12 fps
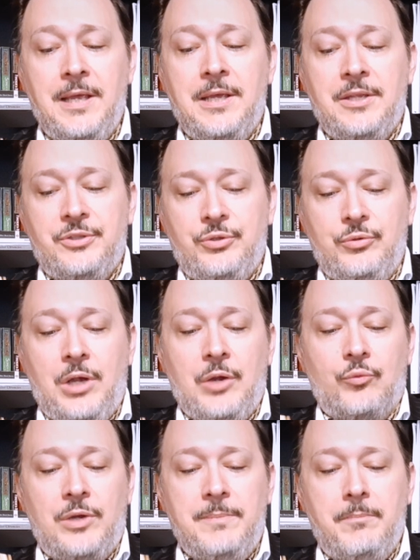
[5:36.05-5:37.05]
to
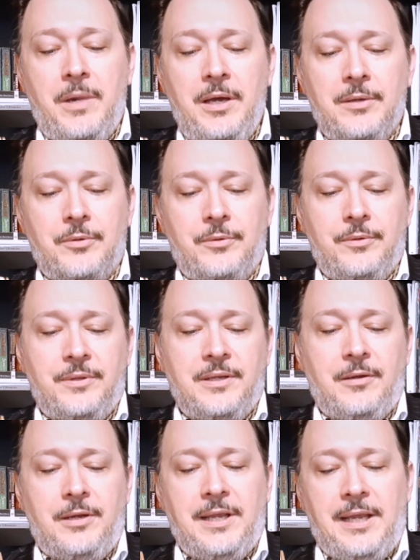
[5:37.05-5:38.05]
remodel their
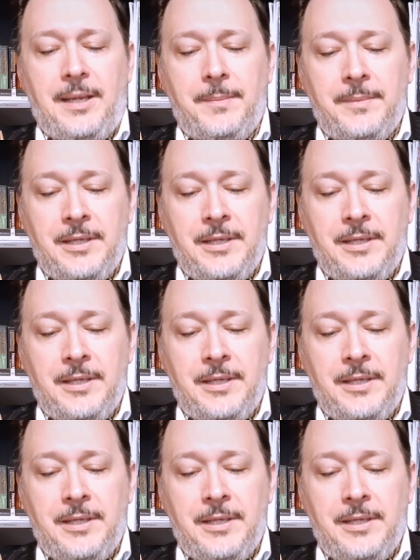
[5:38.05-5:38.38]
game,